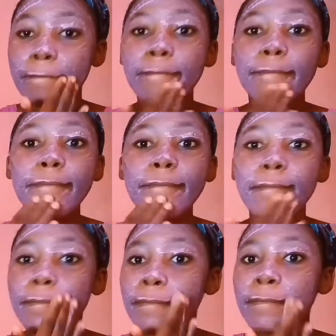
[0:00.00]
Yeah,
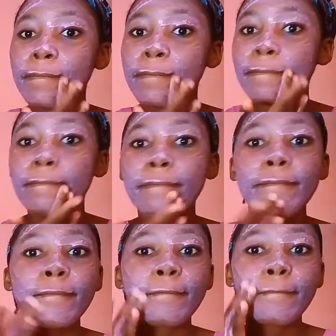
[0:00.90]
guys, just
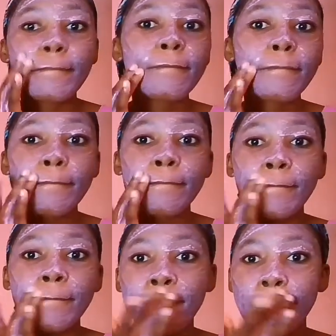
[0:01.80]
continue applying the way
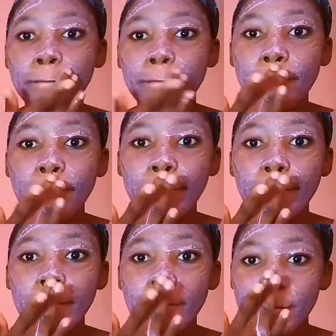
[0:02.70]
I'm doing it
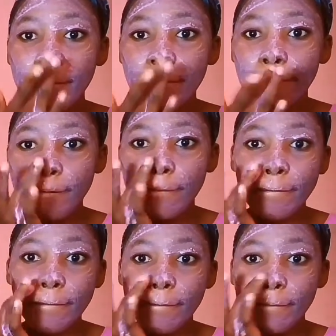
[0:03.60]

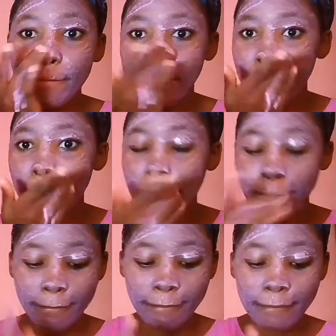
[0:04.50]
and massage
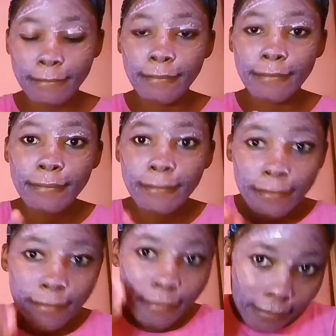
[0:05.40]
it
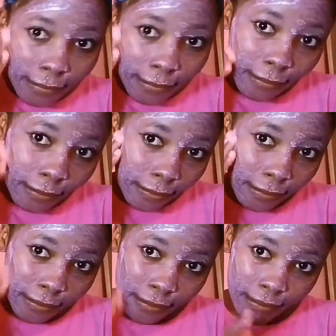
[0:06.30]
using your hand
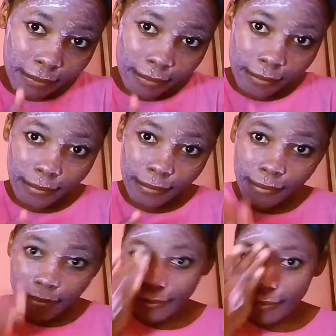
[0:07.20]
very
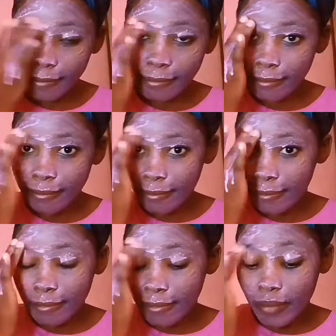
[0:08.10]
gentle
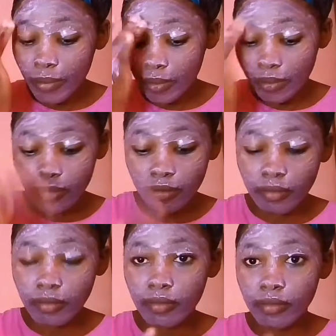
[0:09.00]
the way I'm
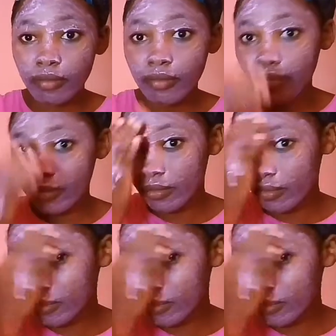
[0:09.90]
doing it.